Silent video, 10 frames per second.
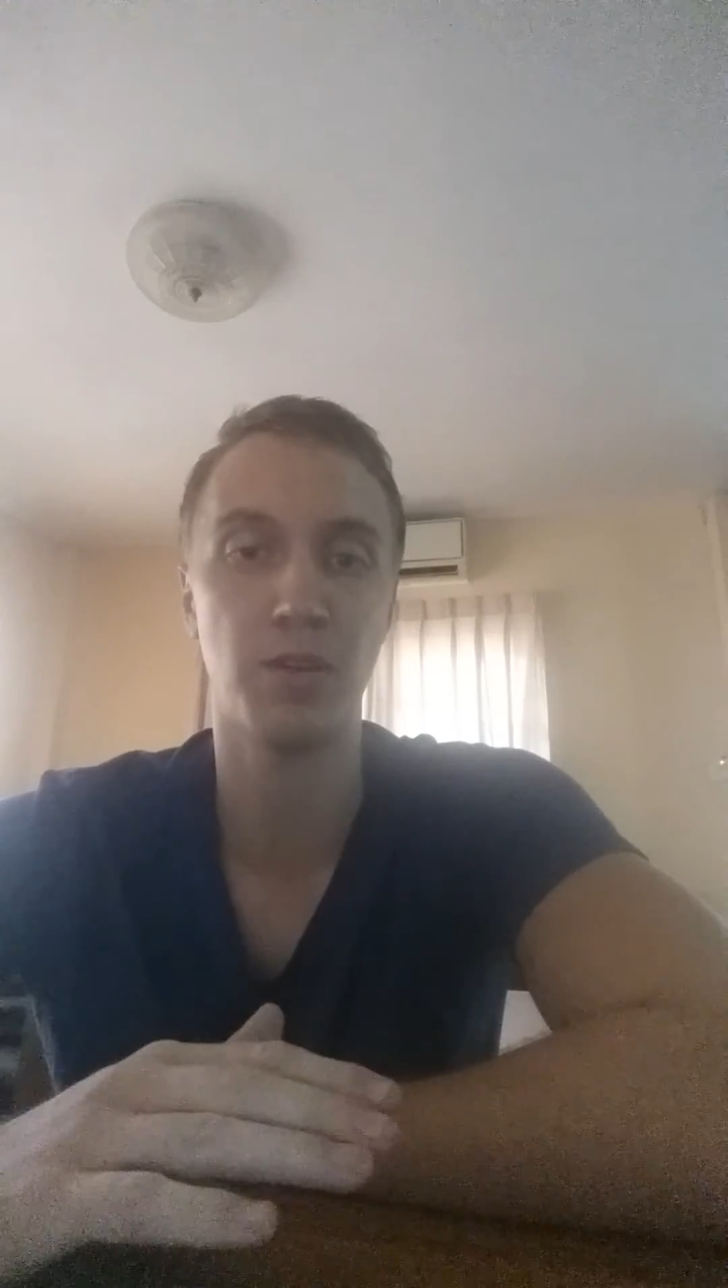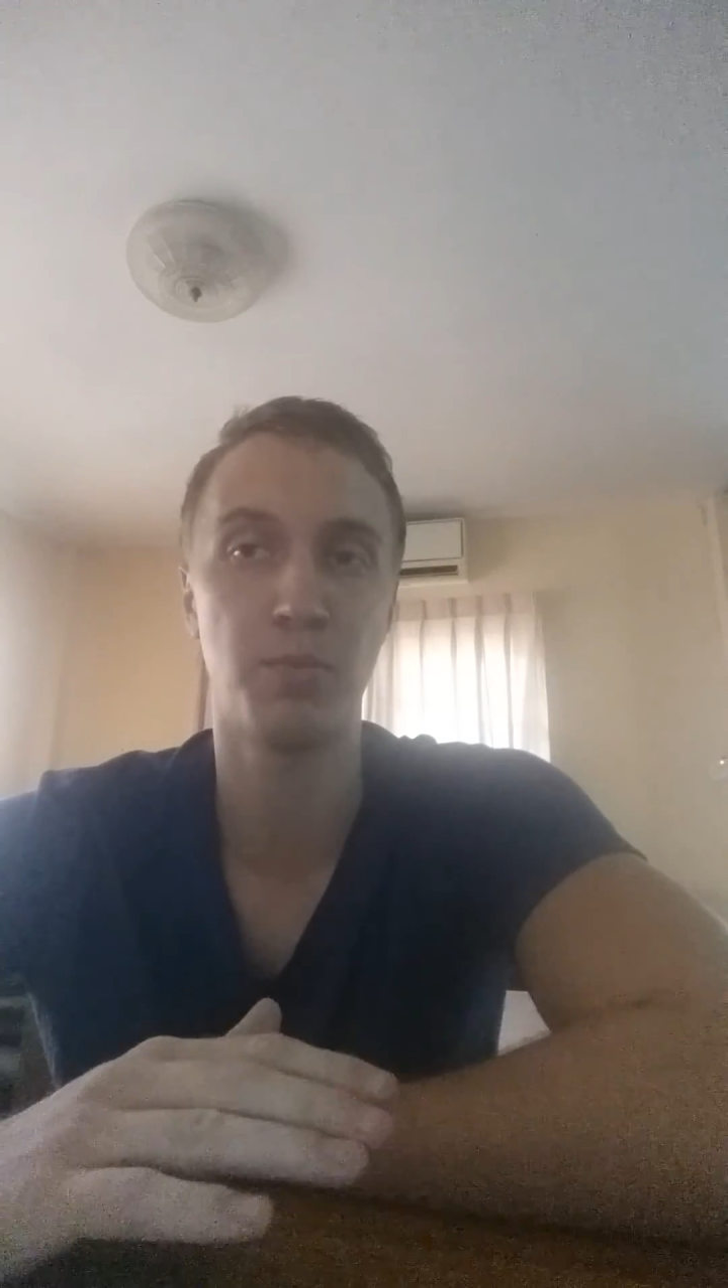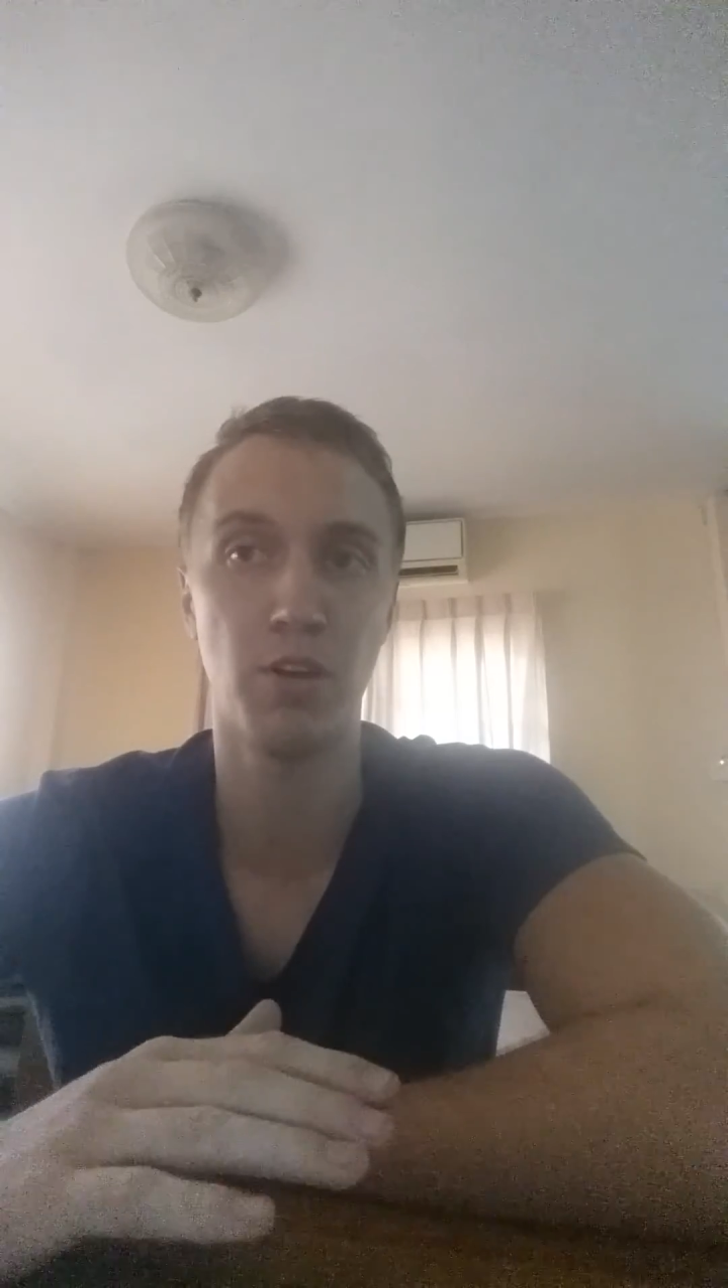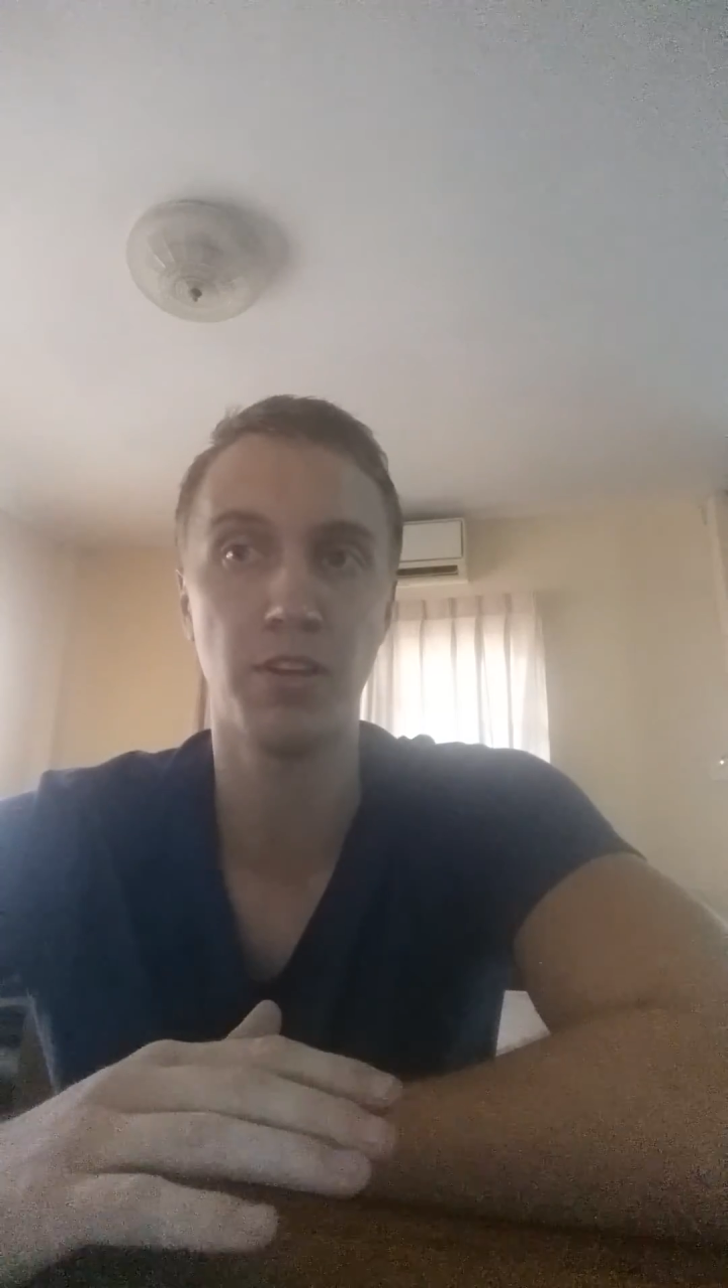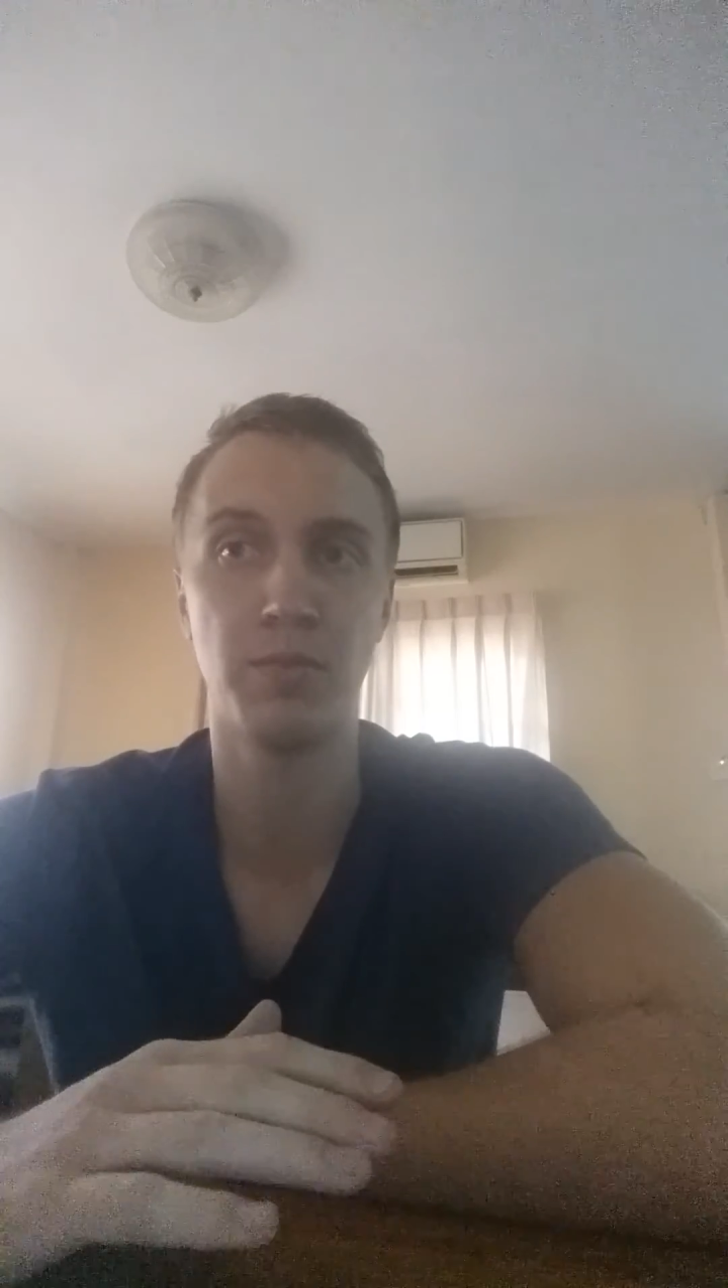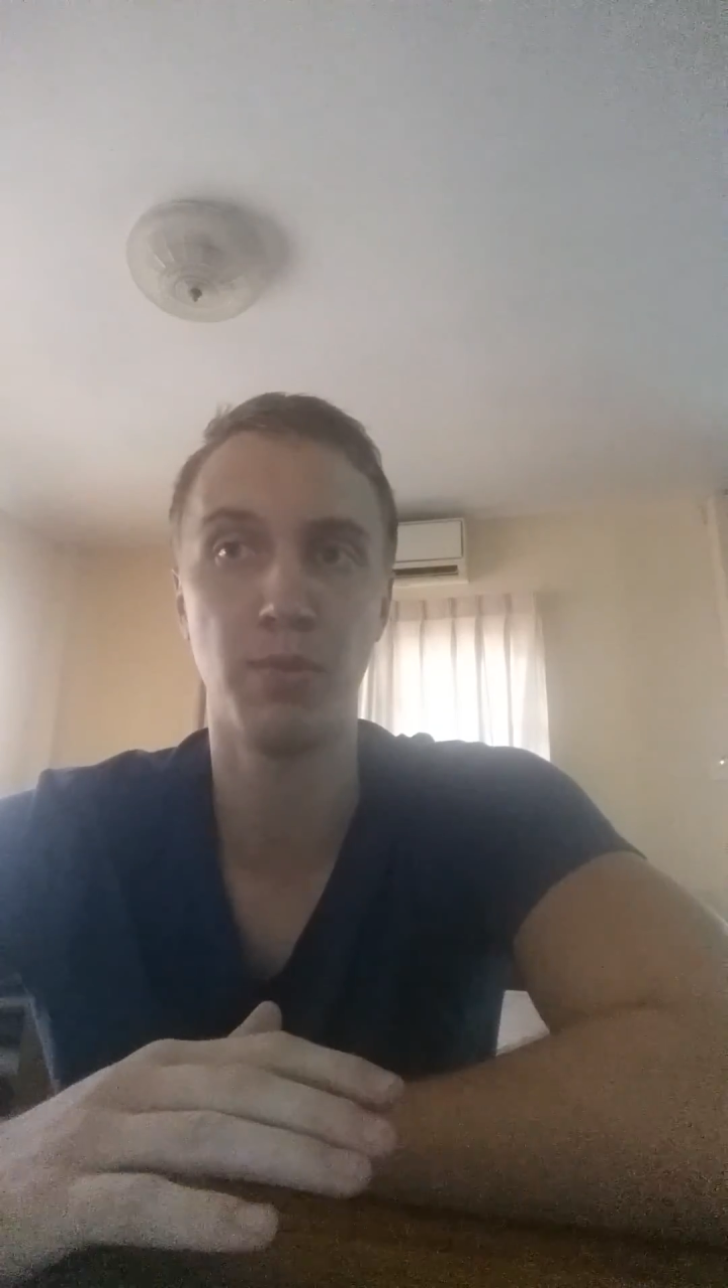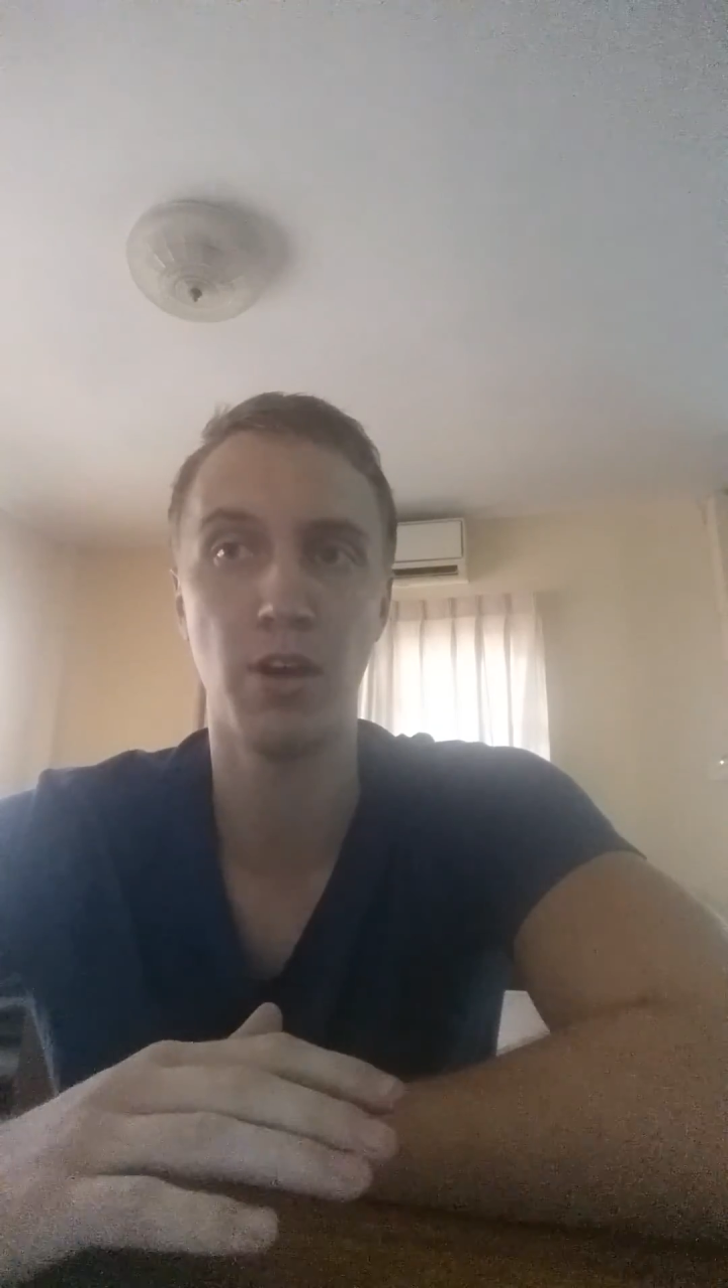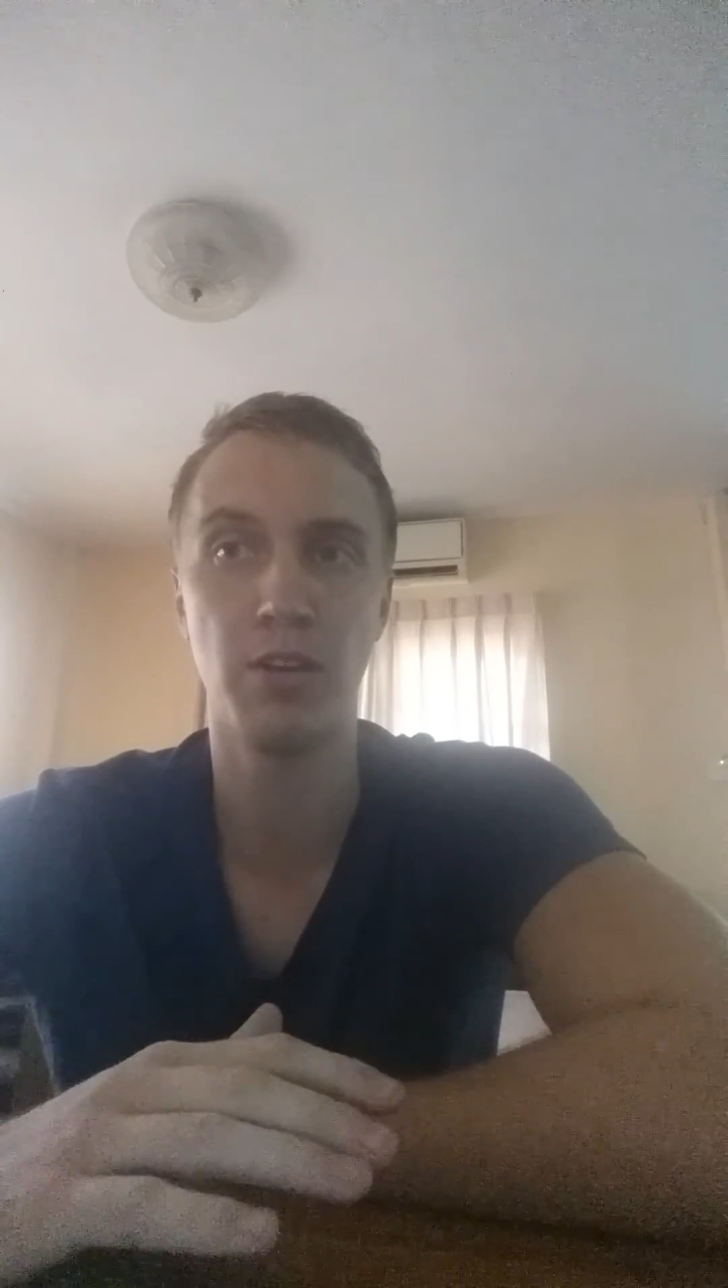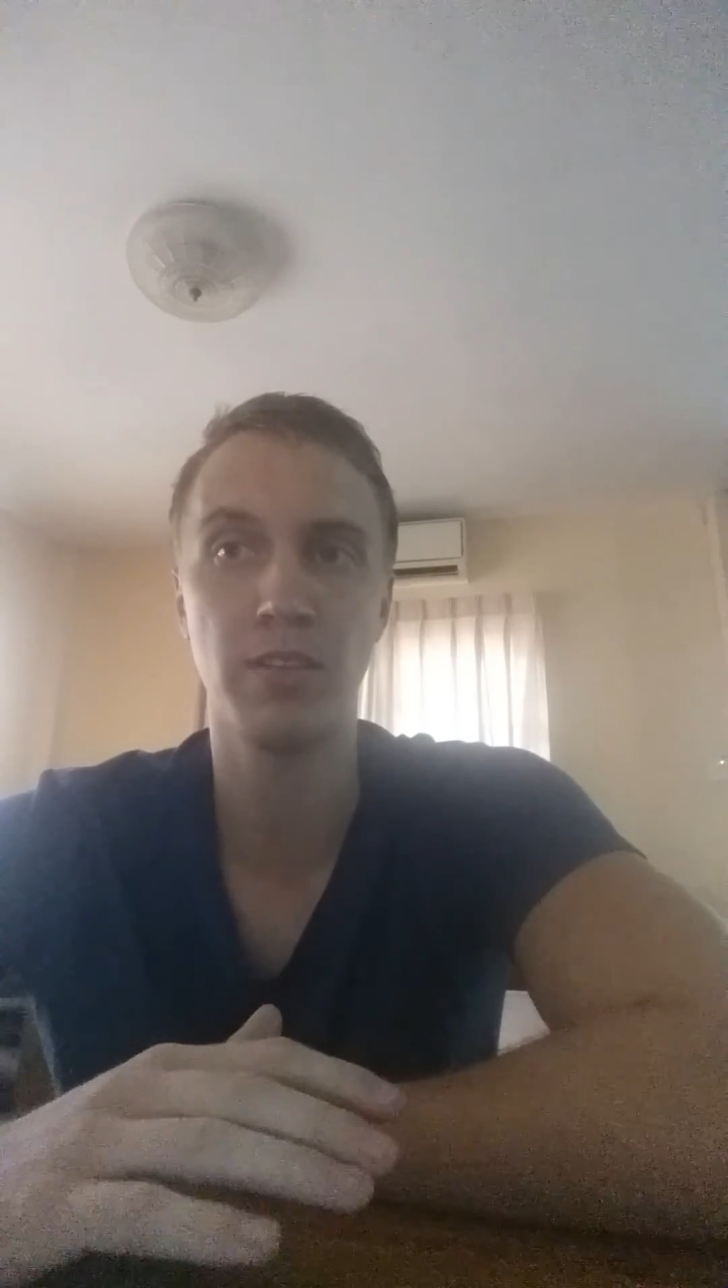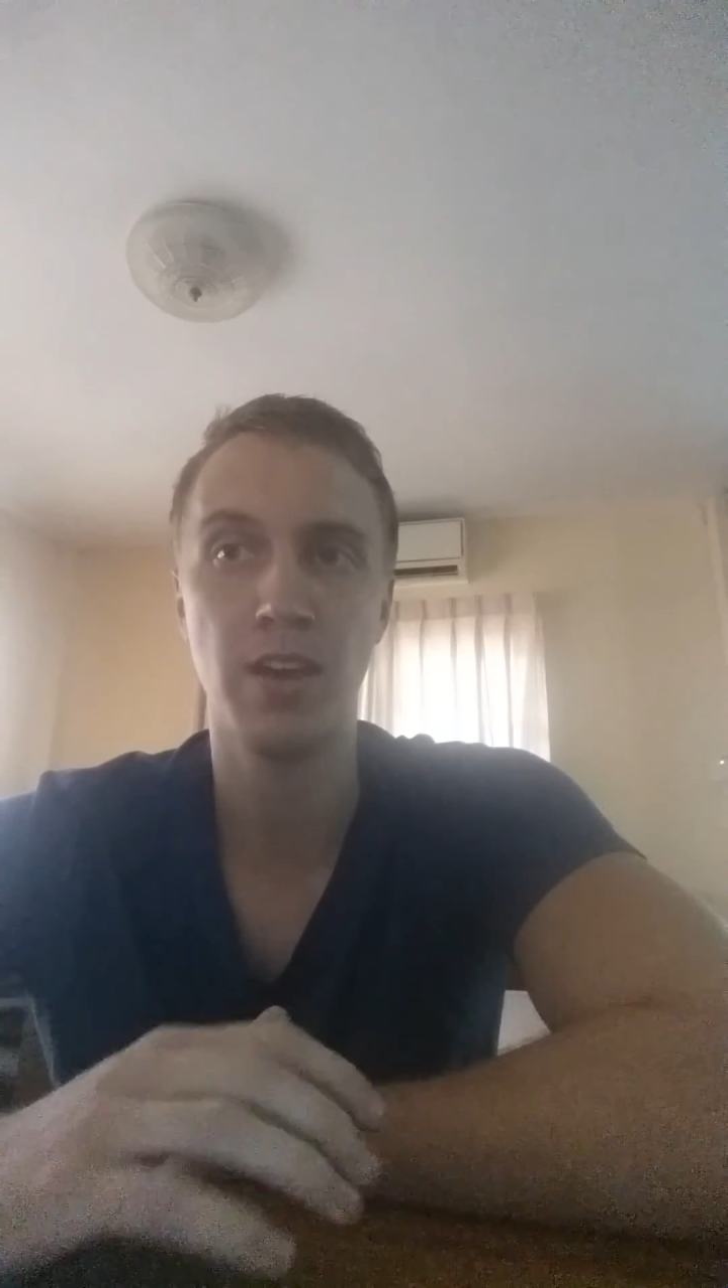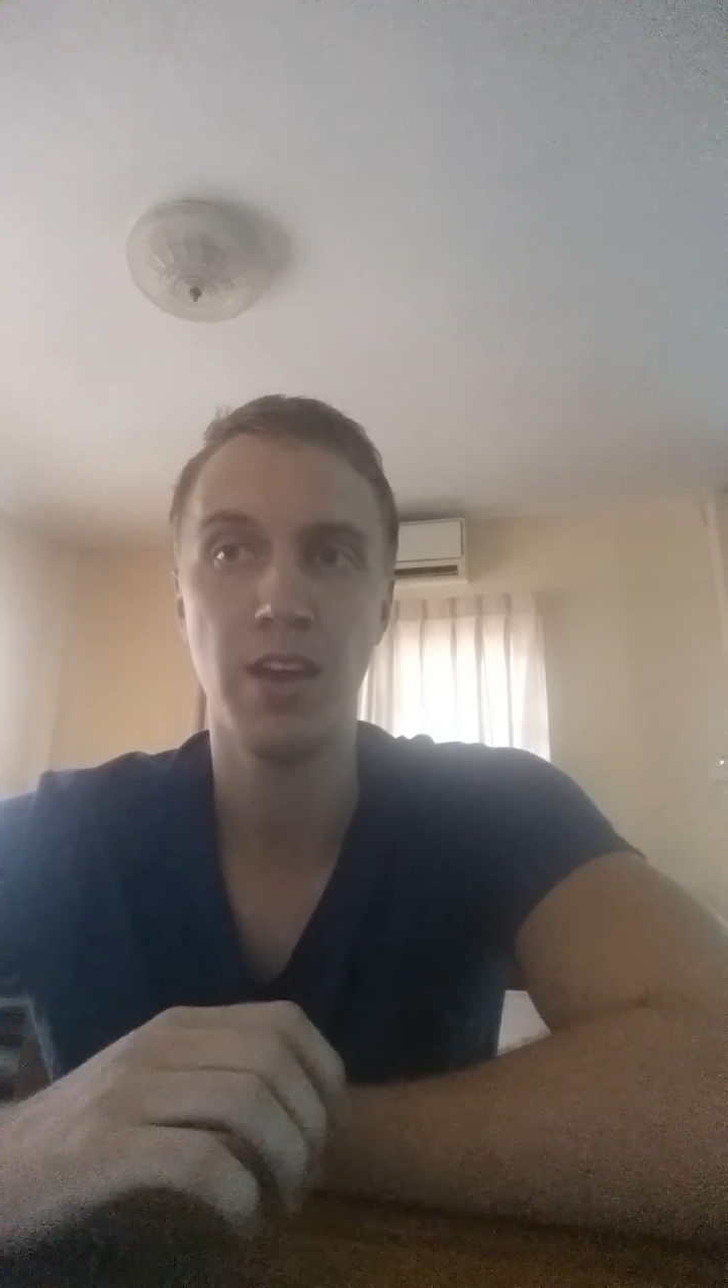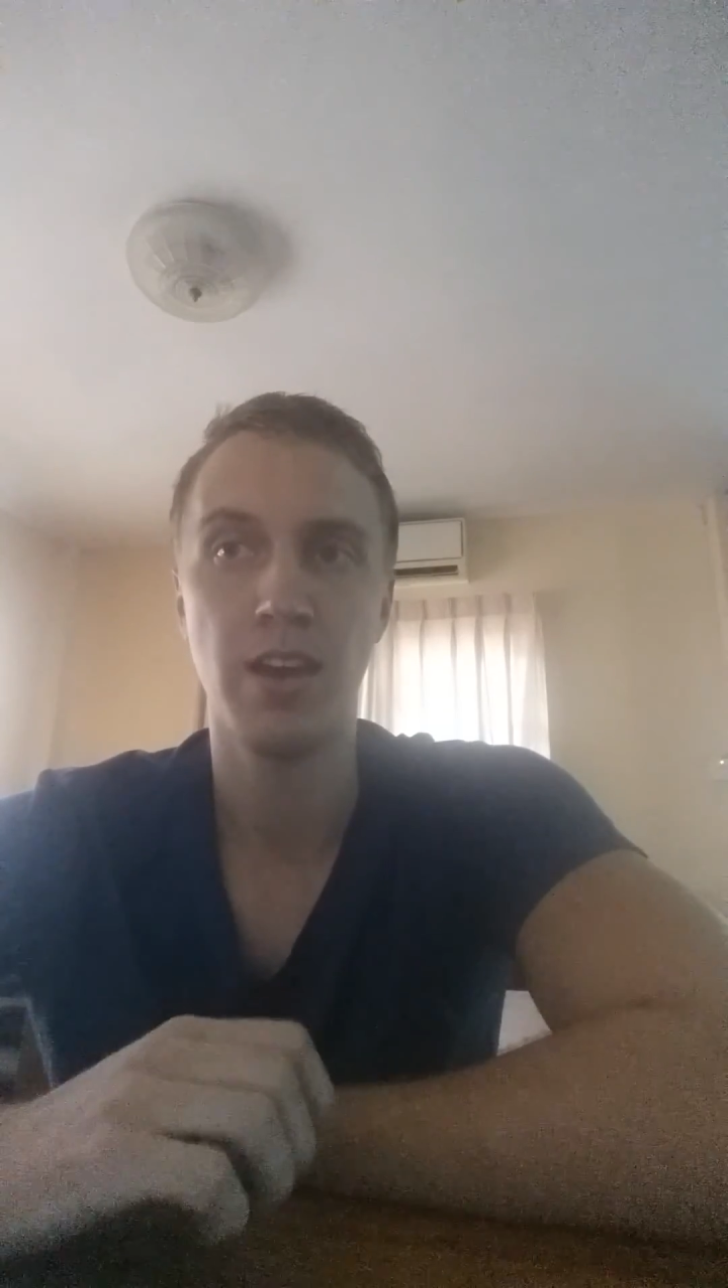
a broken bone